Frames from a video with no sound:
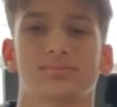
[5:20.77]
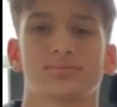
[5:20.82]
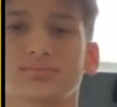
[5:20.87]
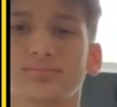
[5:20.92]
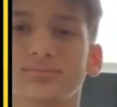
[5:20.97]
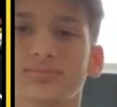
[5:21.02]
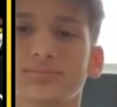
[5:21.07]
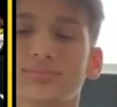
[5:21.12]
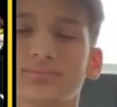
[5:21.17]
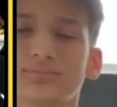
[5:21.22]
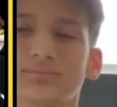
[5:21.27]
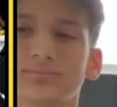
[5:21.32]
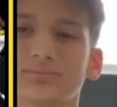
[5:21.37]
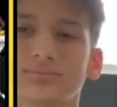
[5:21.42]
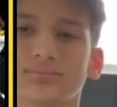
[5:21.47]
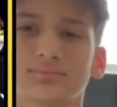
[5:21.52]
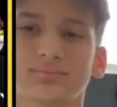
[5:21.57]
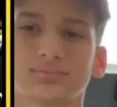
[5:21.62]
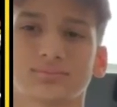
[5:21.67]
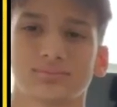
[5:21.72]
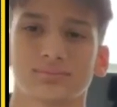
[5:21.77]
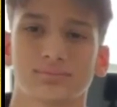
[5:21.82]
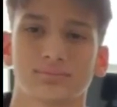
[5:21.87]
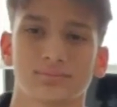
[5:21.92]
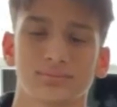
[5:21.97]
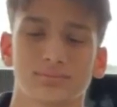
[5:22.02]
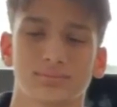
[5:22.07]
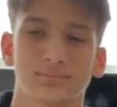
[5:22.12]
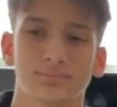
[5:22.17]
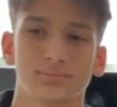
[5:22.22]

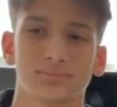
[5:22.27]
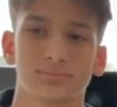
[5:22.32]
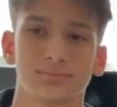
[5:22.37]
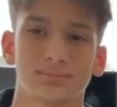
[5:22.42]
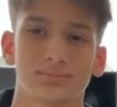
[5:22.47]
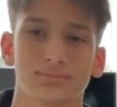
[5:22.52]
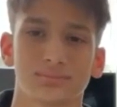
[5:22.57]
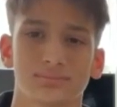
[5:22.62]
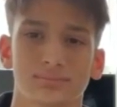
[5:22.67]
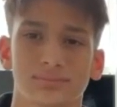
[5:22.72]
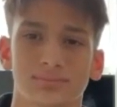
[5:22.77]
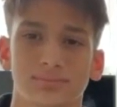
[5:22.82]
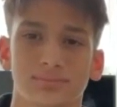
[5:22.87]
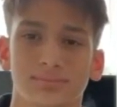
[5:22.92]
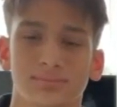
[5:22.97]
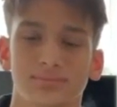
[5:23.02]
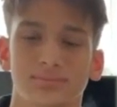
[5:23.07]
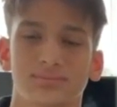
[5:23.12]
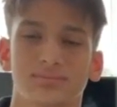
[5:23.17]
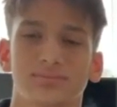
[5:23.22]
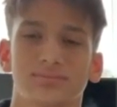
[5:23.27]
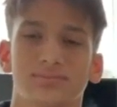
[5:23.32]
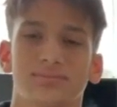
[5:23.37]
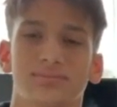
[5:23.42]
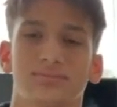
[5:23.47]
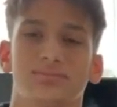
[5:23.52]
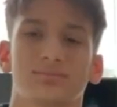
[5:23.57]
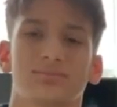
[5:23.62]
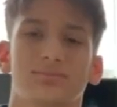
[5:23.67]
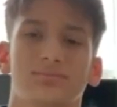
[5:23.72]

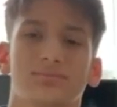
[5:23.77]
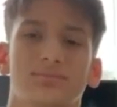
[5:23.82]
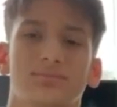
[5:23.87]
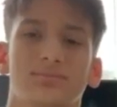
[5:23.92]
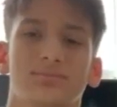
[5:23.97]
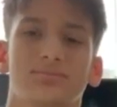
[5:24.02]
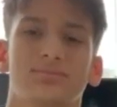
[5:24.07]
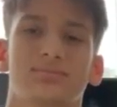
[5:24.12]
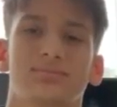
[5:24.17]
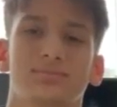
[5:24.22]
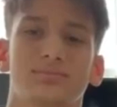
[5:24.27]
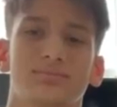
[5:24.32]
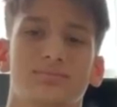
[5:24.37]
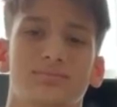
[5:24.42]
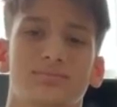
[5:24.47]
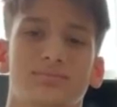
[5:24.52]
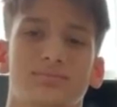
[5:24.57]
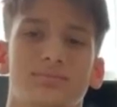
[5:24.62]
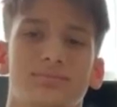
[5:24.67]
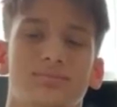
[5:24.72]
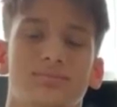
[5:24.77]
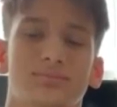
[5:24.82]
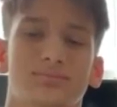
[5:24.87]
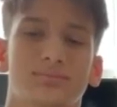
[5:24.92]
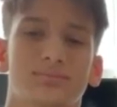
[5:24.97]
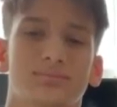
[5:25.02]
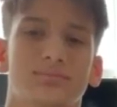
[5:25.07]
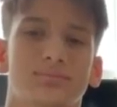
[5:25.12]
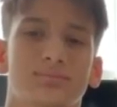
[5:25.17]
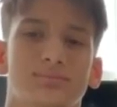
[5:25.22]

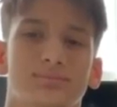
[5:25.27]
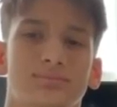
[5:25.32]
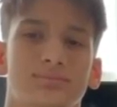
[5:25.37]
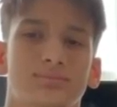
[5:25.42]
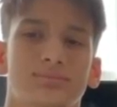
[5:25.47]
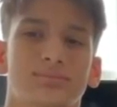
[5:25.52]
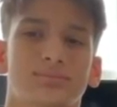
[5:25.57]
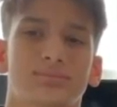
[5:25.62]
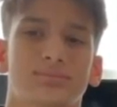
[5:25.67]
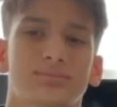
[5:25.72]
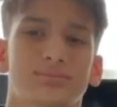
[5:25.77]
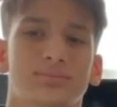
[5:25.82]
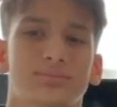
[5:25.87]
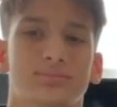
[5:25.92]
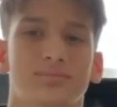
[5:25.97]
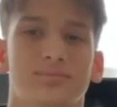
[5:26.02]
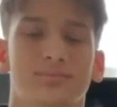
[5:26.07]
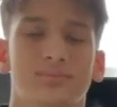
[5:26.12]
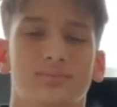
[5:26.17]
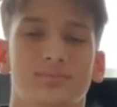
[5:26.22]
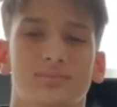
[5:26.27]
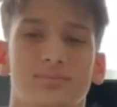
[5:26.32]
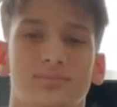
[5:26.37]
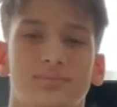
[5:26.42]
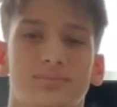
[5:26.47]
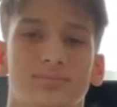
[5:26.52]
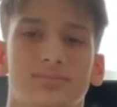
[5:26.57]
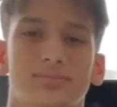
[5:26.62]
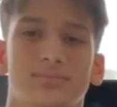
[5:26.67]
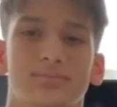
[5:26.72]

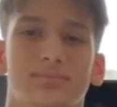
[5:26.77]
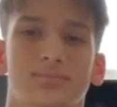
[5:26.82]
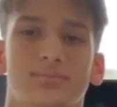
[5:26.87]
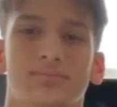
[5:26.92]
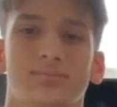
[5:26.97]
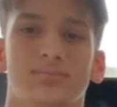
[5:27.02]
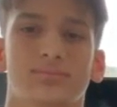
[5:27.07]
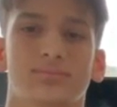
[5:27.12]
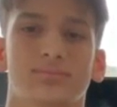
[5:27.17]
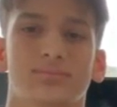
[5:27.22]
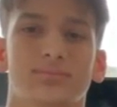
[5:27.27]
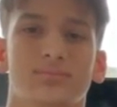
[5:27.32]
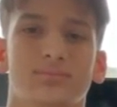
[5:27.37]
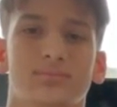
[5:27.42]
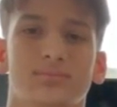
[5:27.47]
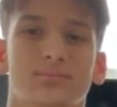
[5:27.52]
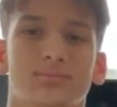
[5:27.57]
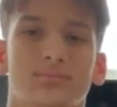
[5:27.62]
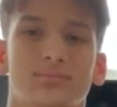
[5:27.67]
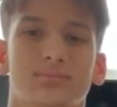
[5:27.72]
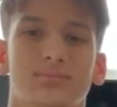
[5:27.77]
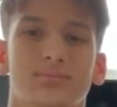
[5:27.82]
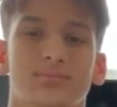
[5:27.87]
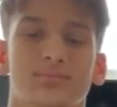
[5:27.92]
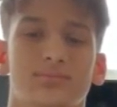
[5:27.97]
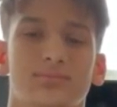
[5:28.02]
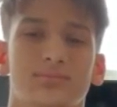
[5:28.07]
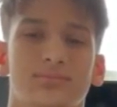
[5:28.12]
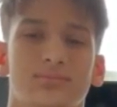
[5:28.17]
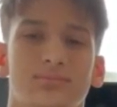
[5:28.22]

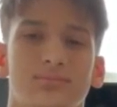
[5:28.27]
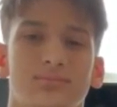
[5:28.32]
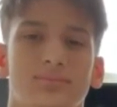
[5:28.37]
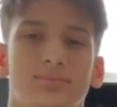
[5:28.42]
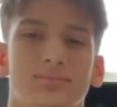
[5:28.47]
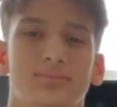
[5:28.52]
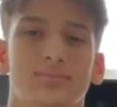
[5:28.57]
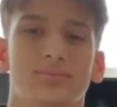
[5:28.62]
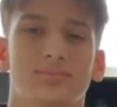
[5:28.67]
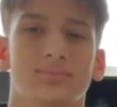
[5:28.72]
[no speech]